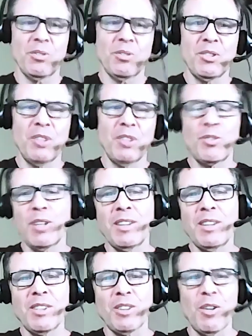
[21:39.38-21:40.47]
You know, drink
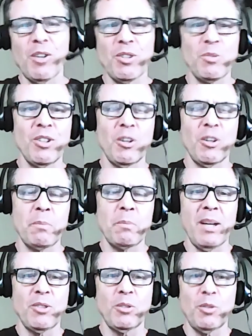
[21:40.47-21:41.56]
this lotion when you go to bed, and
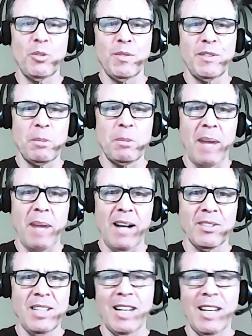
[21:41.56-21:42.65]
you'll lose fifty pounds.
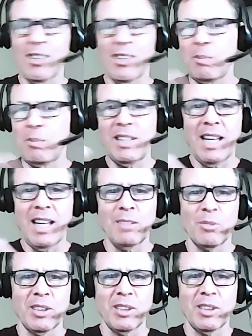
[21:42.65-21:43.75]
Yeah, because you'll be dead in the
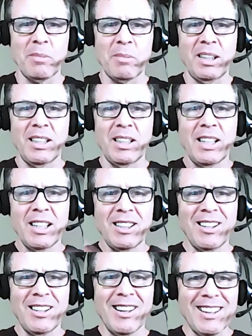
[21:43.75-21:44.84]
morning. I mean, you
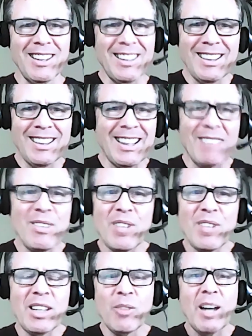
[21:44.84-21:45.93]
know,
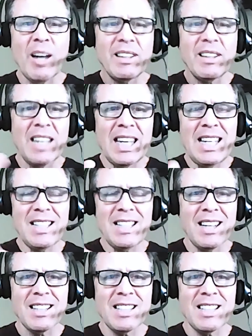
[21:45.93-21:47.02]
everything. you write: right. The easy,
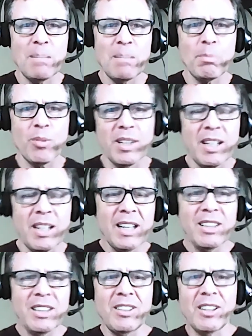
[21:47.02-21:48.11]
the simple, the you
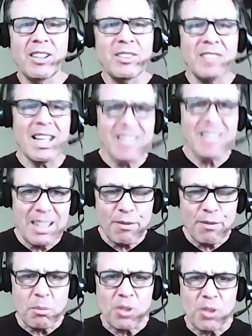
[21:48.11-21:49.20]
know, that's the
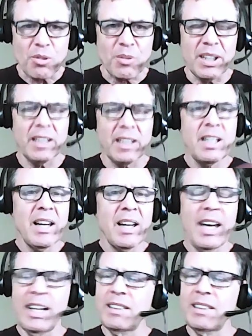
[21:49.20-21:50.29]
infomercial thing.
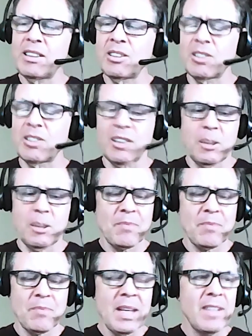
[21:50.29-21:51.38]
And look,
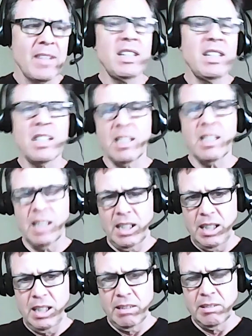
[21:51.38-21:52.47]
they did a
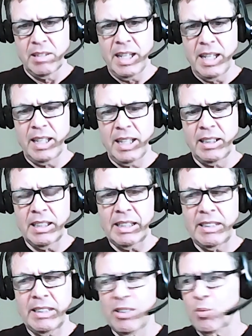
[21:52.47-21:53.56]
study, and uh,
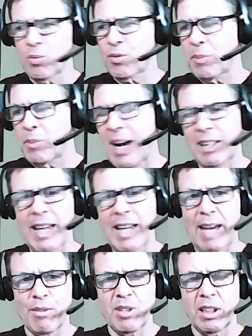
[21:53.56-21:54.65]
this was from Holly
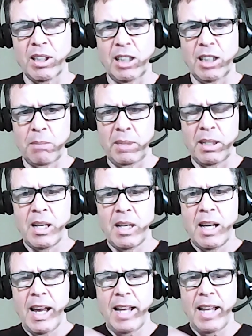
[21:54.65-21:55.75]
Haverson at Columbia,
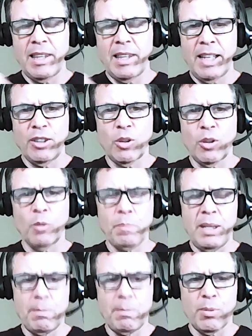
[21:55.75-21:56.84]
and they told
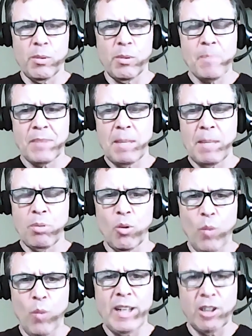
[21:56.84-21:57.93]
people they put on
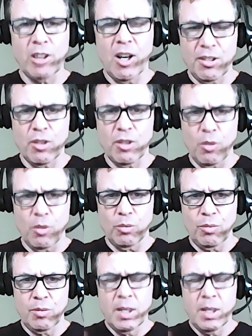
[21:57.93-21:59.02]
weight loss
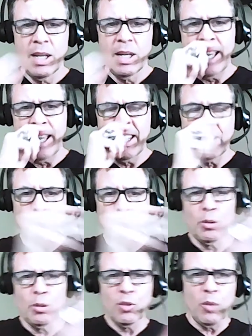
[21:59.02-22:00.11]
goals. And they told
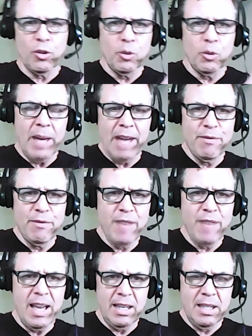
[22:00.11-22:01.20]
this one group, have
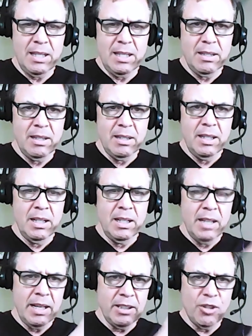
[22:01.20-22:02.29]
faith
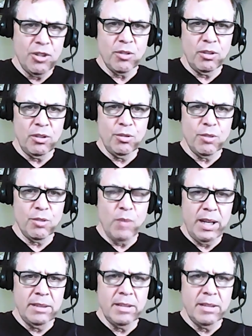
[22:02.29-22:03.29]
that you're going to lose weight.